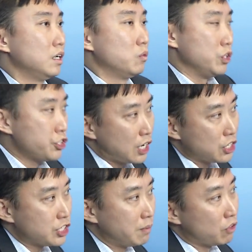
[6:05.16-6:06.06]
we
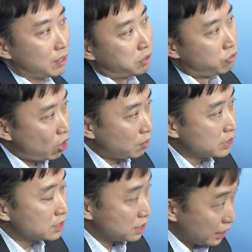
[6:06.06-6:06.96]
judge them on their
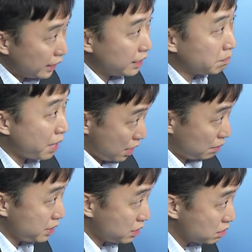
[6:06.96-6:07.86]
performance in
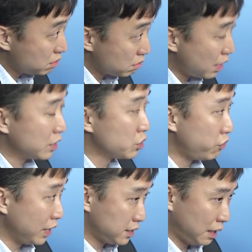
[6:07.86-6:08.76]
Parliament, right? So
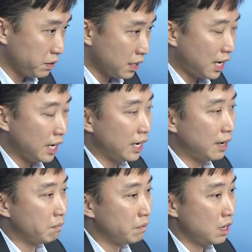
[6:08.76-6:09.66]
for example, I
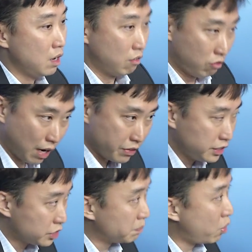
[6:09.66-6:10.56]
am rather
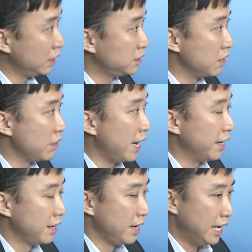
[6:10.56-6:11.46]
disappointed that
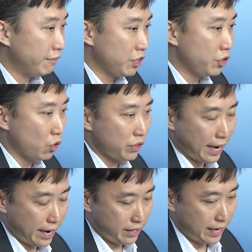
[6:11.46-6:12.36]
even though
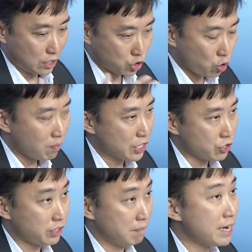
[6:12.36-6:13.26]
they had so much
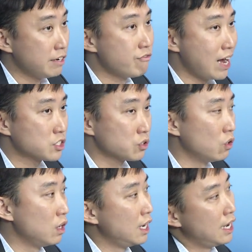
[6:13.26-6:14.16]
on their
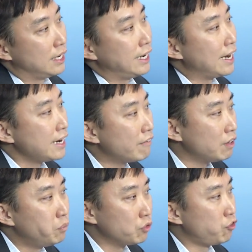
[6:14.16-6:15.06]
manifesto, they had never
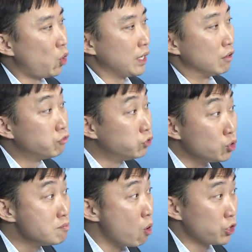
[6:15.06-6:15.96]
put forward a
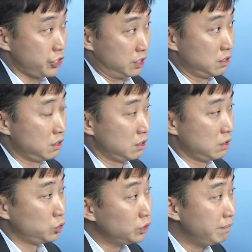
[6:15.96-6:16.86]
full motion
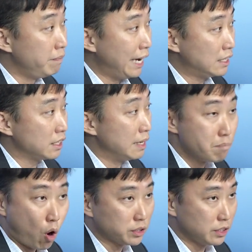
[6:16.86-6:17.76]
to debate
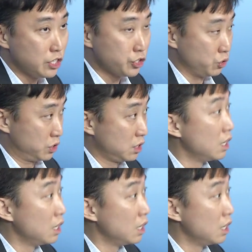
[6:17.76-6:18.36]
important issues.